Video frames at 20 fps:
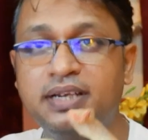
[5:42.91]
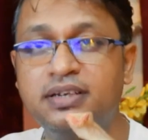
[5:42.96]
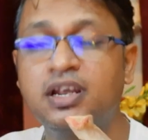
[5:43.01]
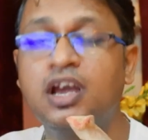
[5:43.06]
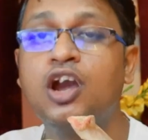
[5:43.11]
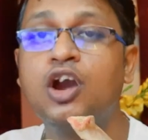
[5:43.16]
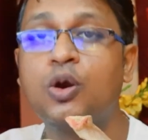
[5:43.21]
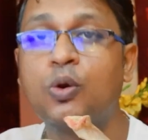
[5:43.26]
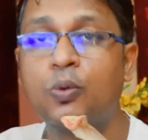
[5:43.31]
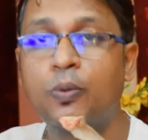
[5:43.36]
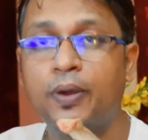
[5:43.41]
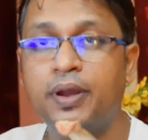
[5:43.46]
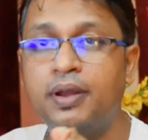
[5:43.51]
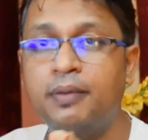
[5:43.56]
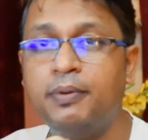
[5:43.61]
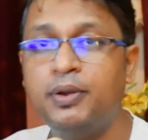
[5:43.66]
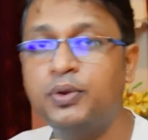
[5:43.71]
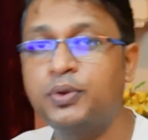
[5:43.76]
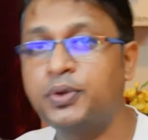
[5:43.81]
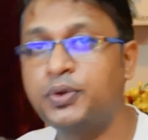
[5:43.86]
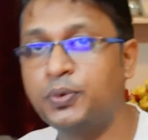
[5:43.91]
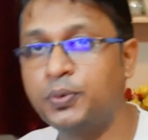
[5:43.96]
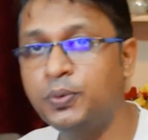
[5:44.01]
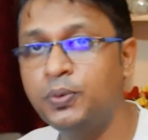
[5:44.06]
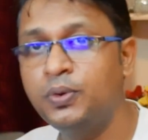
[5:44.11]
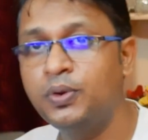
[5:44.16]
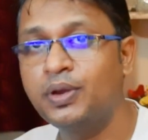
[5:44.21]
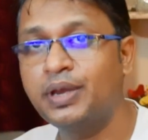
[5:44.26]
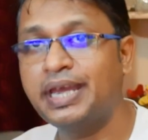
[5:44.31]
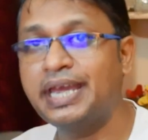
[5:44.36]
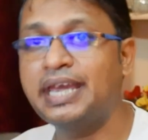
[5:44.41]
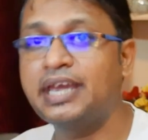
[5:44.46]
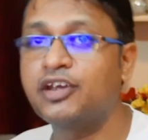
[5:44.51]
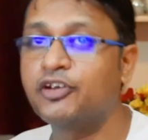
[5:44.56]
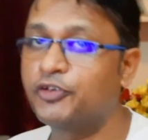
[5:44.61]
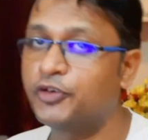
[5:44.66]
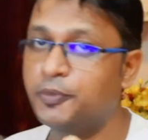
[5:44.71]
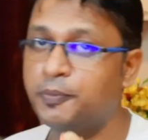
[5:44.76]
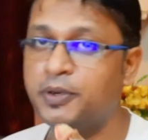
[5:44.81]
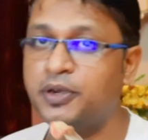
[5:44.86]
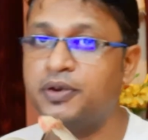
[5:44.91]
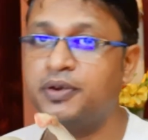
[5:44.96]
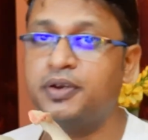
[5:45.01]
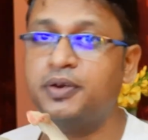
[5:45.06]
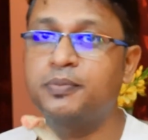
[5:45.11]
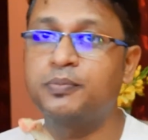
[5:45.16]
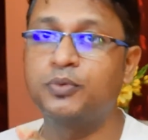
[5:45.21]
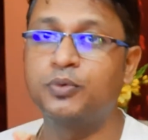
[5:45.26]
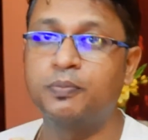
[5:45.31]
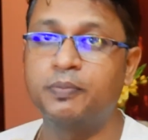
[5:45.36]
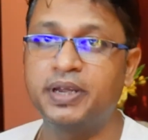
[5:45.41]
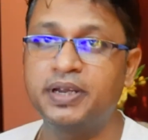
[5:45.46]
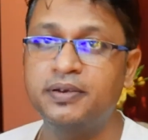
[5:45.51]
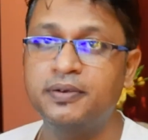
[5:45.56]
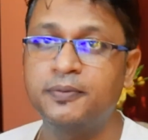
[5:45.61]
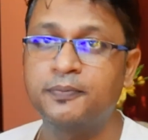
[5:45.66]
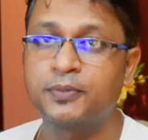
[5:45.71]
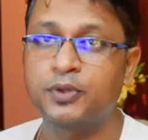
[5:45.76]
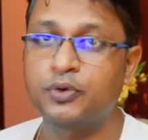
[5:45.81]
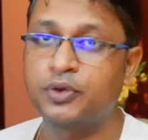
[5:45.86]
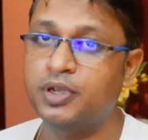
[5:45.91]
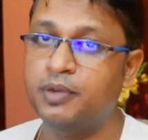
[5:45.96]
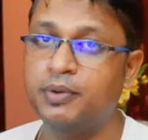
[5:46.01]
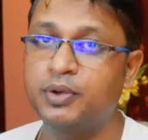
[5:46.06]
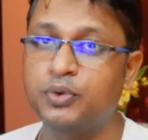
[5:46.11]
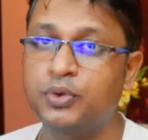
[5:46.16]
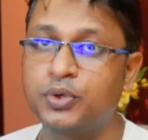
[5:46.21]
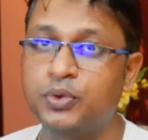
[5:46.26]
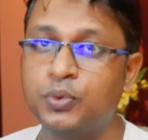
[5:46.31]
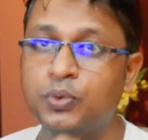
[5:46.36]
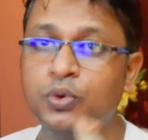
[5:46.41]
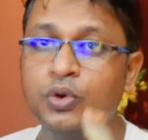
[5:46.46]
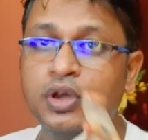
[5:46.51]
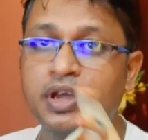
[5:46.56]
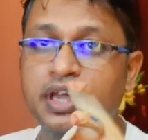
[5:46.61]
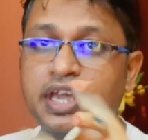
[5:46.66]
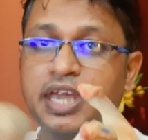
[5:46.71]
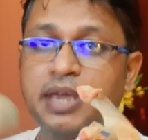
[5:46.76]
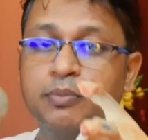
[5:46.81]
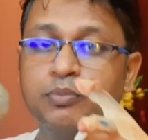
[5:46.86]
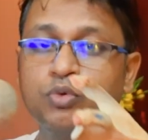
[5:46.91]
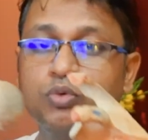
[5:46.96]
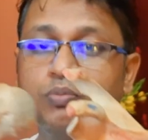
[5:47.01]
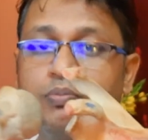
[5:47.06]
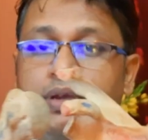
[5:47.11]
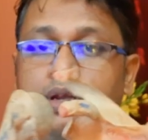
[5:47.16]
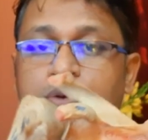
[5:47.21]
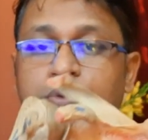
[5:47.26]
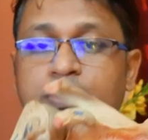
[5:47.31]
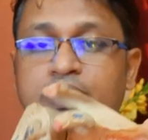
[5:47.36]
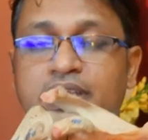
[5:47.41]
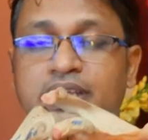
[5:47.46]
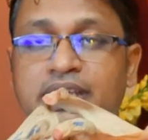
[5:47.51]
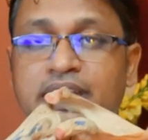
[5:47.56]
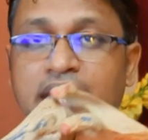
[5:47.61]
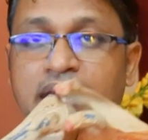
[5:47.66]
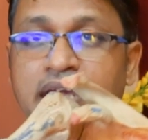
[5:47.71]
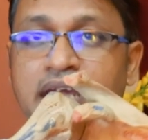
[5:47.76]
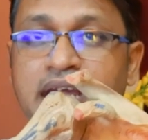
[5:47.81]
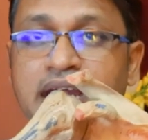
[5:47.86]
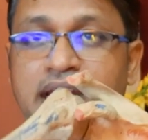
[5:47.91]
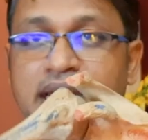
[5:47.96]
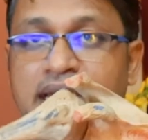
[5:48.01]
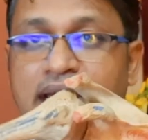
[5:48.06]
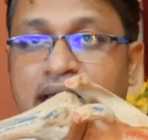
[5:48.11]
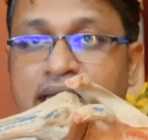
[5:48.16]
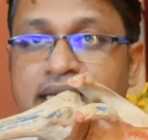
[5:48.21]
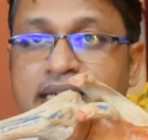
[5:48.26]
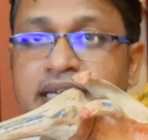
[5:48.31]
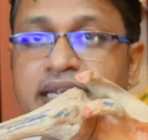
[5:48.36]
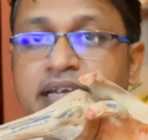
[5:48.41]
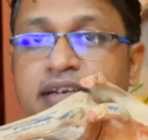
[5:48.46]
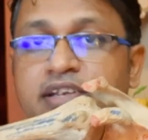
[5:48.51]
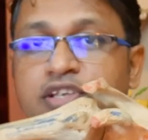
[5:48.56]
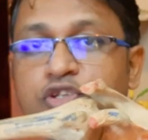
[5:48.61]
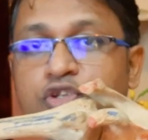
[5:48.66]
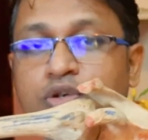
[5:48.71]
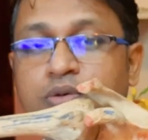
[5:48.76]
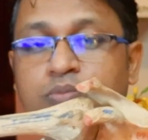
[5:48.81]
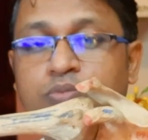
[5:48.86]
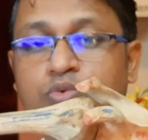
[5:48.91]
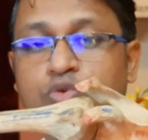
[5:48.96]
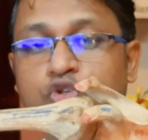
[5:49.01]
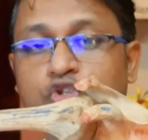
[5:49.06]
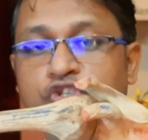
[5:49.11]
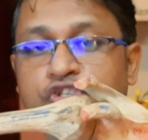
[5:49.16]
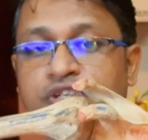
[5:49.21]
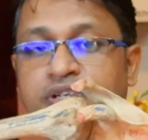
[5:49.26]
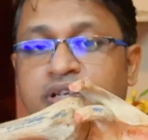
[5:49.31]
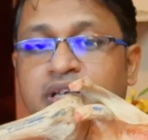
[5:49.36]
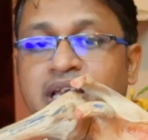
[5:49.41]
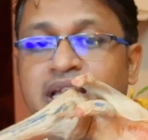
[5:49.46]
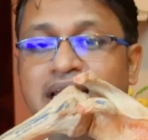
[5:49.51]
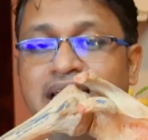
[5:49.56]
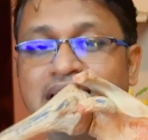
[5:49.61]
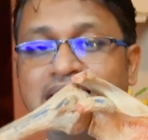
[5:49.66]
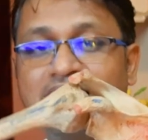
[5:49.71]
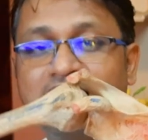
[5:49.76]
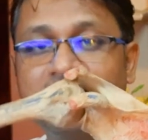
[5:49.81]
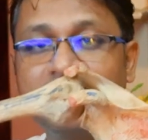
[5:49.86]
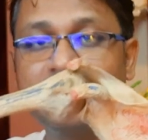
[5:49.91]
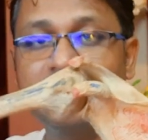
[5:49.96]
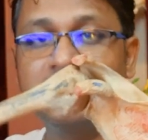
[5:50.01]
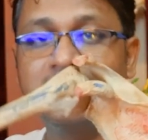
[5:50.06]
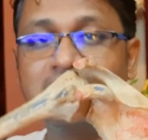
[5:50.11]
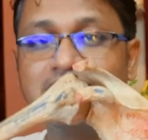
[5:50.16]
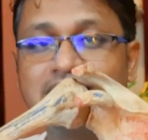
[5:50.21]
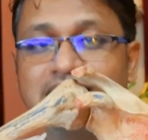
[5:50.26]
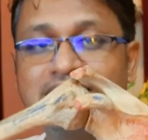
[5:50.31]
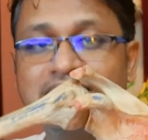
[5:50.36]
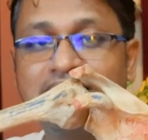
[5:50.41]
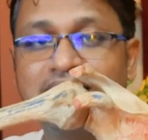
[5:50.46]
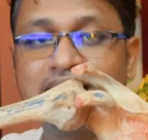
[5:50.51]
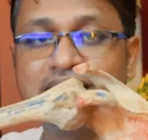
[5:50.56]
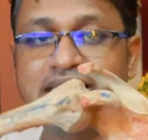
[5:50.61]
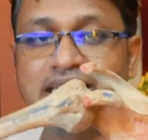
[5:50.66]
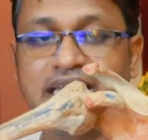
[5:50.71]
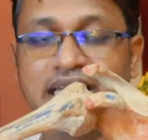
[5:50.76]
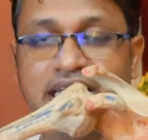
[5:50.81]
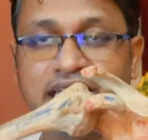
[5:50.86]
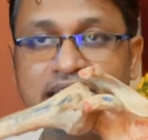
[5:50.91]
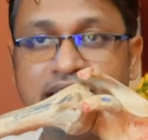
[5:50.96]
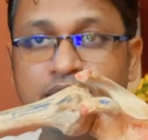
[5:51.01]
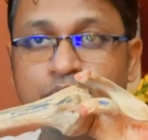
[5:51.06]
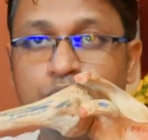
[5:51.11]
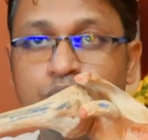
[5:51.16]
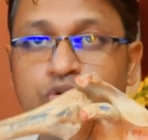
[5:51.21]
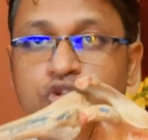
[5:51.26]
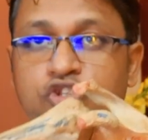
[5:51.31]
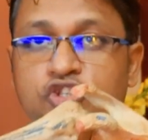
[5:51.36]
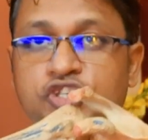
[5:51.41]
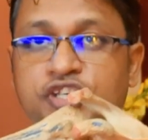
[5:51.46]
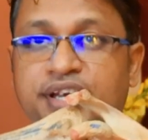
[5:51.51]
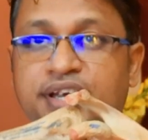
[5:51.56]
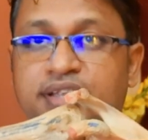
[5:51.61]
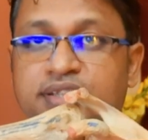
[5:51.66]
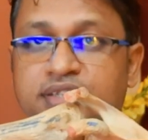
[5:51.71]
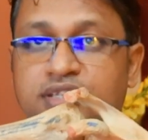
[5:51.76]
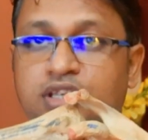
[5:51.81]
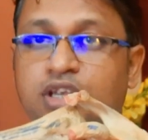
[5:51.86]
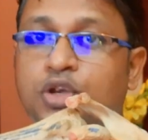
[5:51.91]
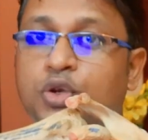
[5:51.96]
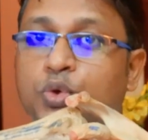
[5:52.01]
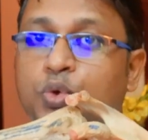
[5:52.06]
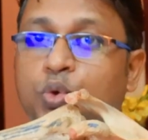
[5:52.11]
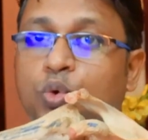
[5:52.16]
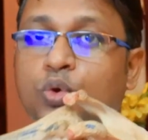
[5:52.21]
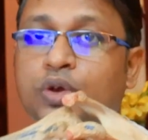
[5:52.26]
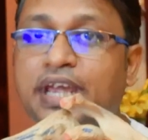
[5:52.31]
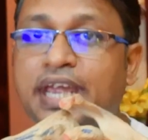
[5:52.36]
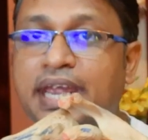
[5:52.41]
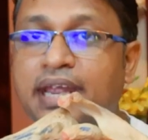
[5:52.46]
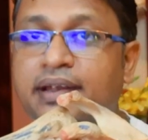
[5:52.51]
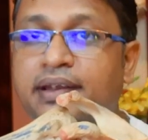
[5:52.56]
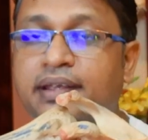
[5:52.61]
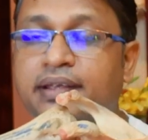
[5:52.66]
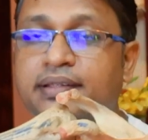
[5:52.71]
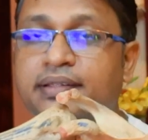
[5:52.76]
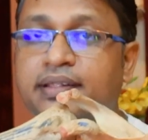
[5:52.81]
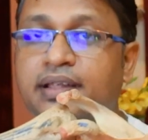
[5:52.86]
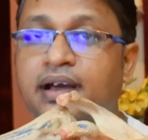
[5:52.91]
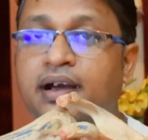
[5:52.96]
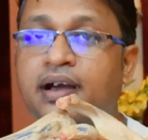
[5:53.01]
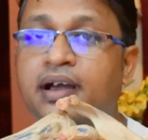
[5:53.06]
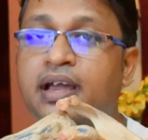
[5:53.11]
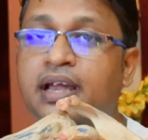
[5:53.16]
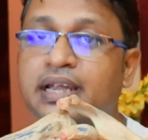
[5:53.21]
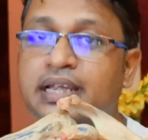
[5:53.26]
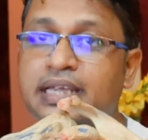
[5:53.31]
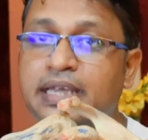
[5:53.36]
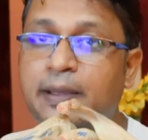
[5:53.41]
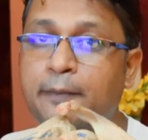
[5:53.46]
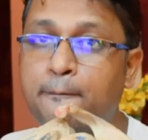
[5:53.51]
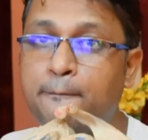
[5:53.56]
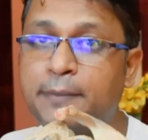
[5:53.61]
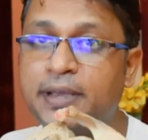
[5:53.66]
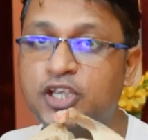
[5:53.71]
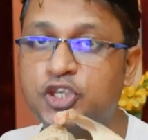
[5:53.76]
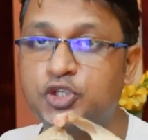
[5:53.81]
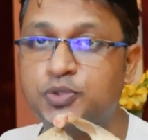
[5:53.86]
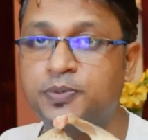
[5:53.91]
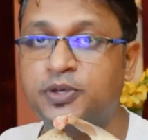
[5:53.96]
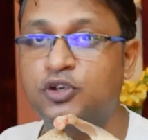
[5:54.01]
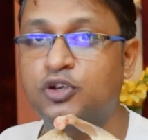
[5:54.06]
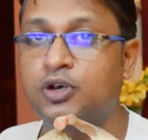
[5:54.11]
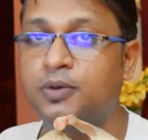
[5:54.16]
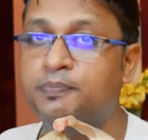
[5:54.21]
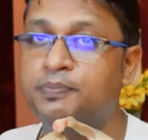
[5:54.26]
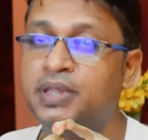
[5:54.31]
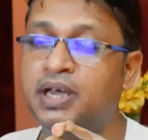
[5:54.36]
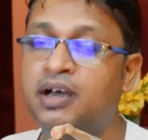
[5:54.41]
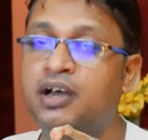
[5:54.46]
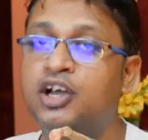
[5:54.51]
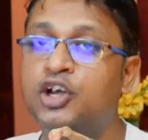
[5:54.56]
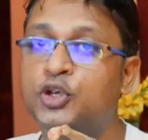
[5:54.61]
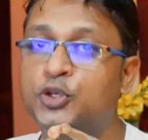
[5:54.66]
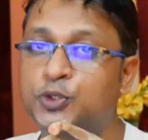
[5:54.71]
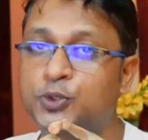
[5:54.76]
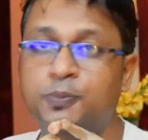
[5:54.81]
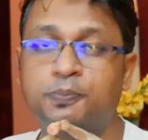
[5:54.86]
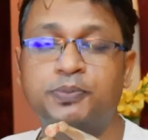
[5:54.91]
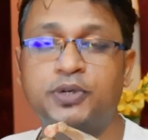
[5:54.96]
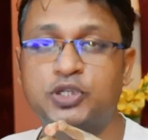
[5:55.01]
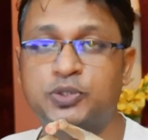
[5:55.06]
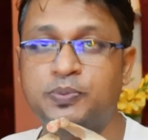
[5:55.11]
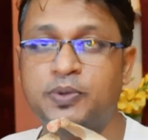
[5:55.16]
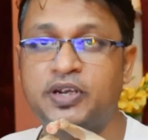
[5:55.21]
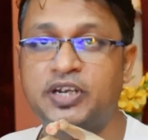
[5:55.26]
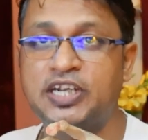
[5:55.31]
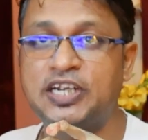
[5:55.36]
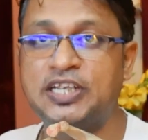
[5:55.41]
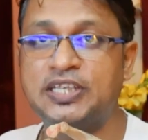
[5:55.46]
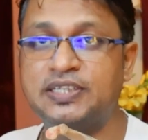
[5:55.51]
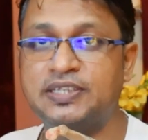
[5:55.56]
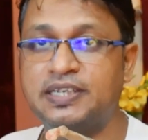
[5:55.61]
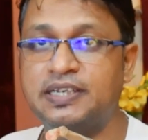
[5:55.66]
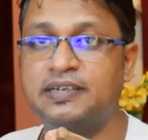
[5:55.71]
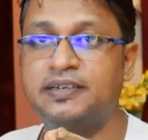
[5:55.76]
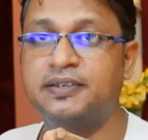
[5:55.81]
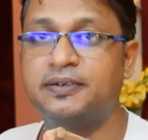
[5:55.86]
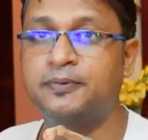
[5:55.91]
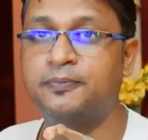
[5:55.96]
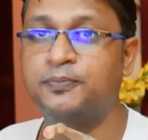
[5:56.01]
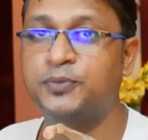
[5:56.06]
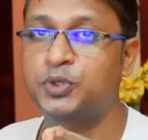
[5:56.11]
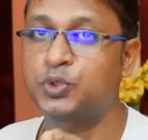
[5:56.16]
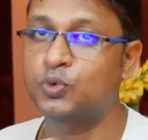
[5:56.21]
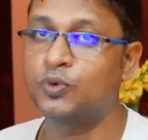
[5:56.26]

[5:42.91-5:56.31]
But whenever we do a repeated movement, whenever we do a movement within a 90 degrees of motion, here there is a huge chance to get the impingement of the supraspinatus tendon.